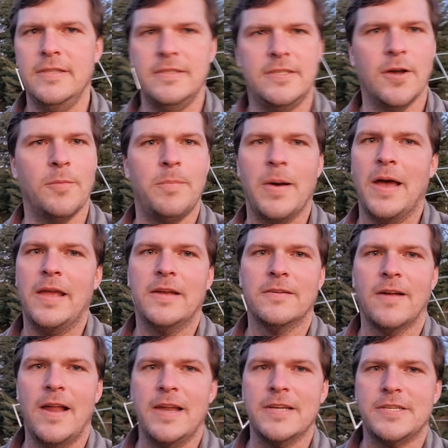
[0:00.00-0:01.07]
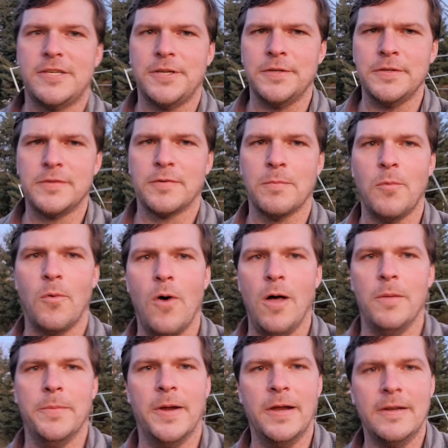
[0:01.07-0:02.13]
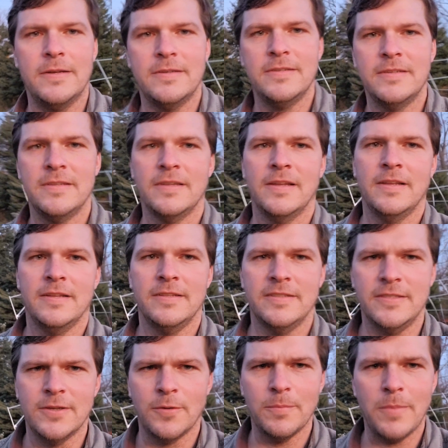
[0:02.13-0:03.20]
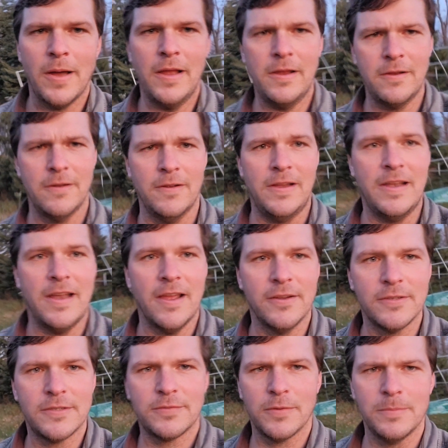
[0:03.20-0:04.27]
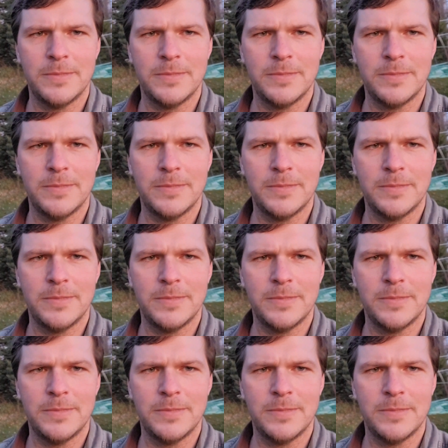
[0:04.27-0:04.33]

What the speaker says: Don't buy your running shoes from Walmart. Don't buy your greenhouse from